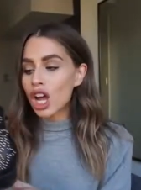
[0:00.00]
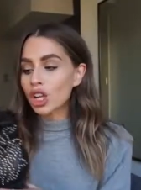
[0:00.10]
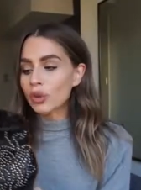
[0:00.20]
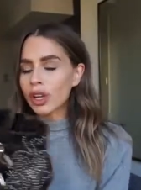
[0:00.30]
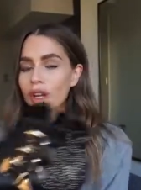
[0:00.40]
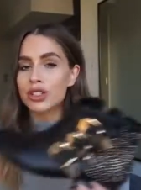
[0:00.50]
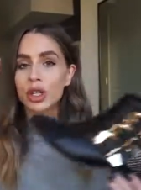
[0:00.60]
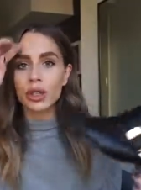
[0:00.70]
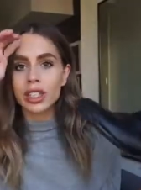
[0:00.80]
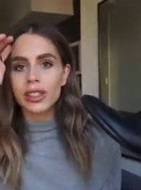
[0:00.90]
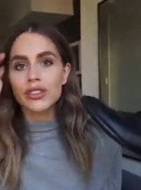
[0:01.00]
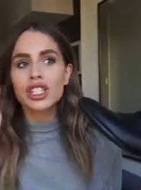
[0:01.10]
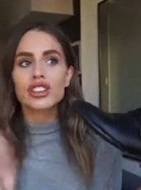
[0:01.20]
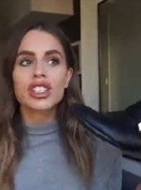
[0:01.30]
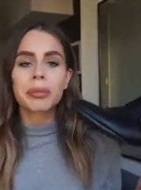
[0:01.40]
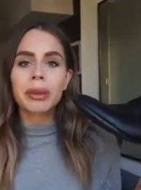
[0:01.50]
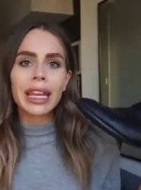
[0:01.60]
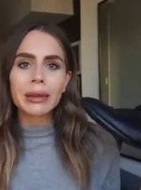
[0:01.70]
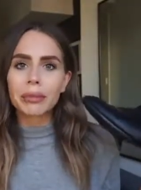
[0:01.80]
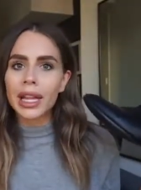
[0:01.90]
a great alternative to just a
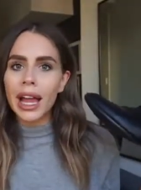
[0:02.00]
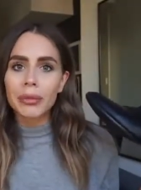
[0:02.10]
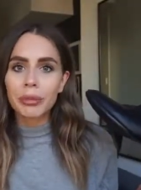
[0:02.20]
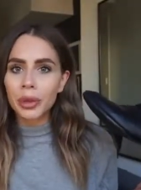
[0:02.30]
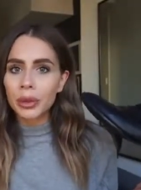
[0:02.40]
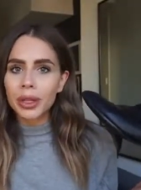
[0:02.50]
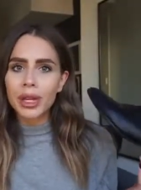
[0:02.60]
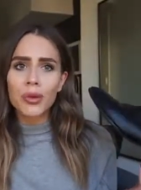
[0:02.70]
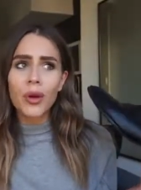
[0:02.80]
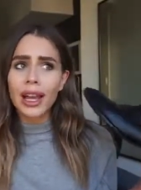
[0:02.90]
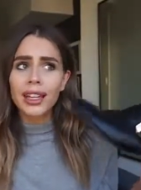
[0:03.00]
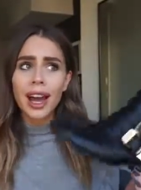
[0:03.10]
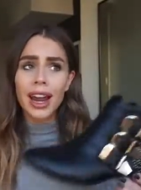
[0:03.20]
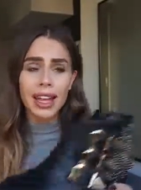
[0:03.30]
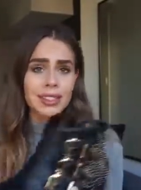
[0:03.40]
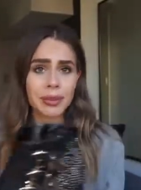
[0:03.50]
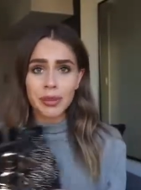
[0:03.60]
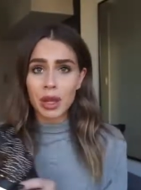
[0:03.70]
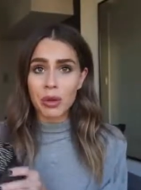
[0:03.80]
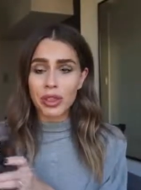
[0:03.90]
plain black boot. Like why not add
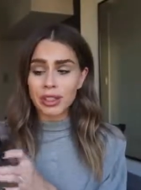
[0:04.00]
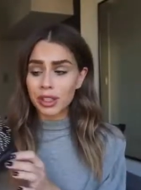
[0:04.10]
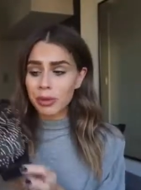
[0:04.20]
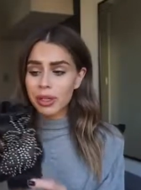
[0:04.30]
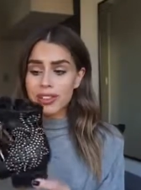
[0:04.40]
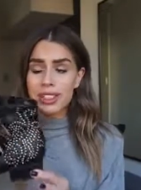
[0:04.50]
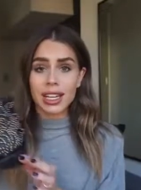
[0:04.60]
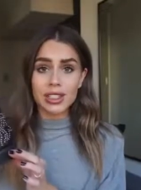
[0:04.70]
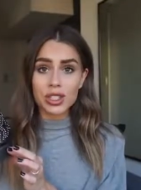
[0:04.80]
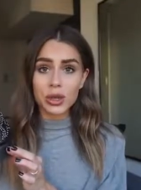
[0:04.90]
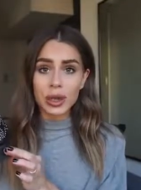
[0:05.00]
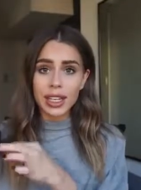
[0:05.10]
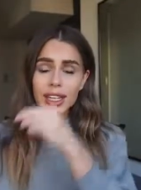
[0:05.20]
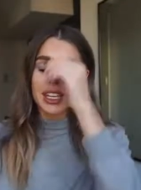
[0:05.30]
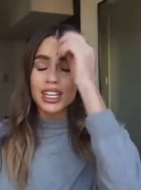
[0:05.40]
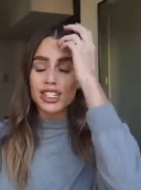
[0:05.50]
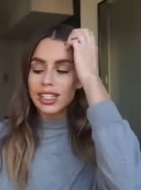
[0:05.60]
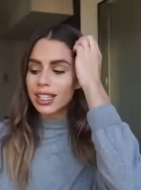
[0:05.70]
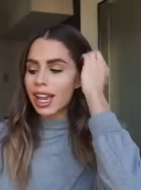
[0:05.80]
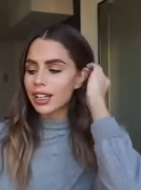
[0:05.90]
something with a little bit of stud to it
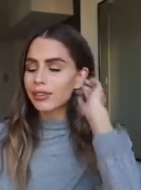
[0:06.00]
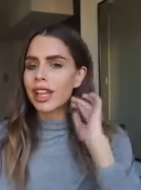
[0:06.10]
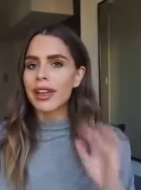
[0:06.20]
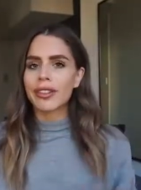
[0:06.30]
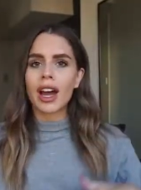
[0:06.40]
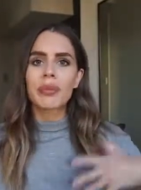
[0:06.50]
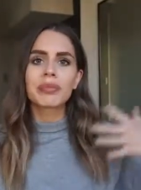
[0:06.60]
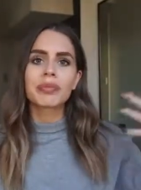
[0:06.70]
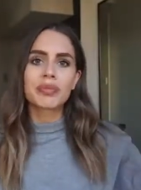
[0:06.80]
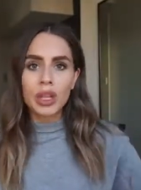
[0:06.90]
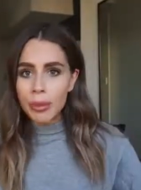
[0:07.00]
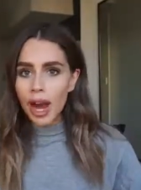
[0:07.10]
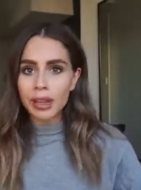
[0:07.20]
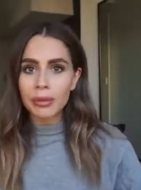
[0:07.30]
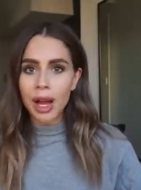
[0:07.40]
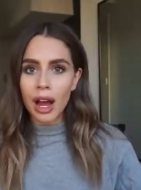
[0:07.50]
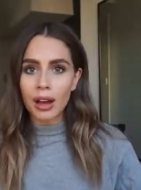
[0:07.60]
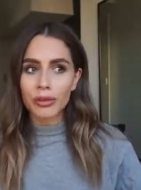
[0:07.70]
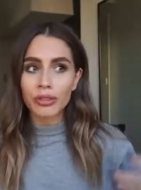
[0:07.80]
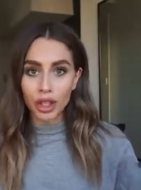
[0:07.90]
just to kind of liven up the bottom
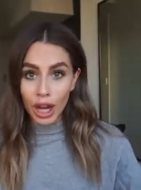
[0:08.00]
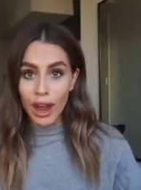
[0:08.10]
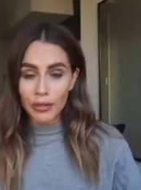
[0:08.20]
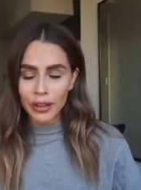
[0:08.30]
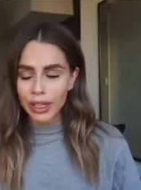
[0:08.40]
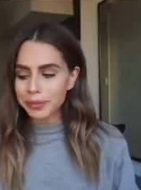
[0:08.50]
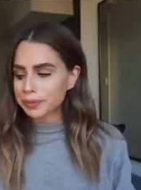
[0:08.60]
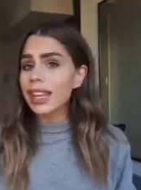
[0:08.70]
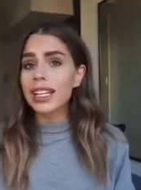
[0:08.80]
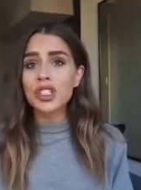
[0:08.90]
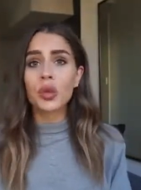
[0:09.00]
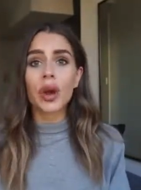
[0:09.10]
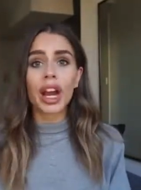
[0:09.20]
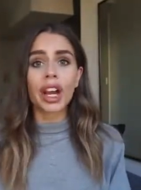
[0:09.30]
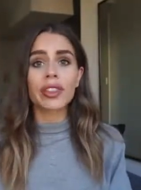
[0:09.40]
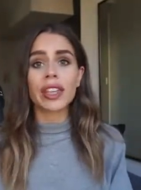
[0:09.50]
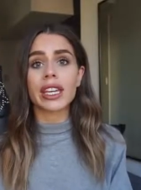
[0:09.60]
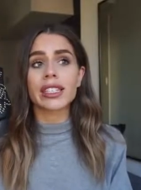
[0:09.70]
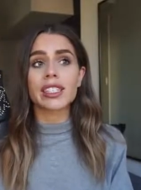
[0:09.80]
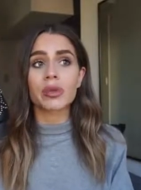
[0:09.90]
of your outfit. I like to wear
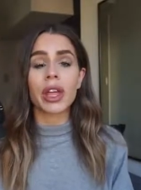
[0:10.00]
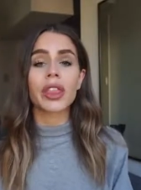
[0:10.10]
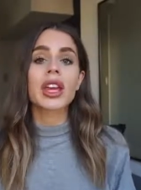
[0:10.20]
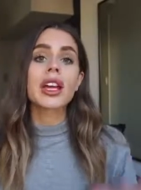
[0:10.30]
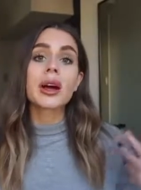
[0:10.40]
these with